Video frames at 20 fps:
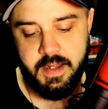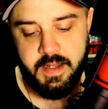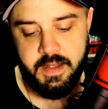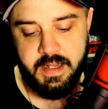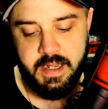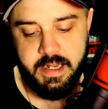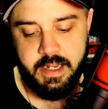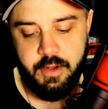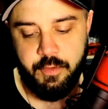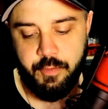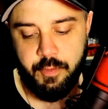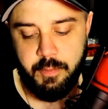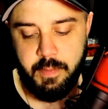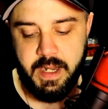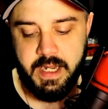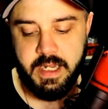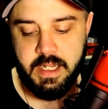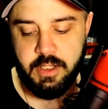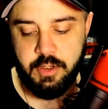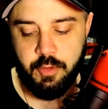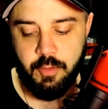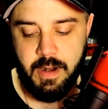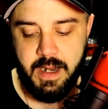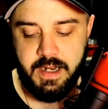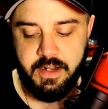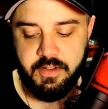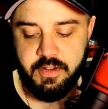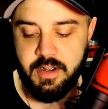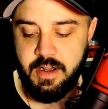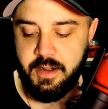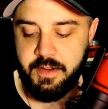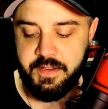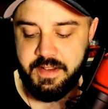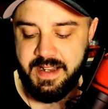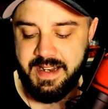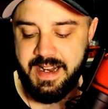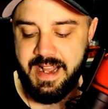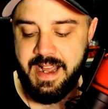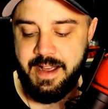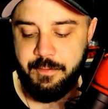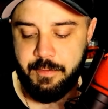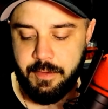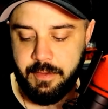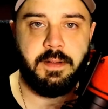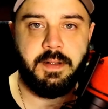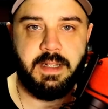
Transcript: Thank you for making the greatest content ever.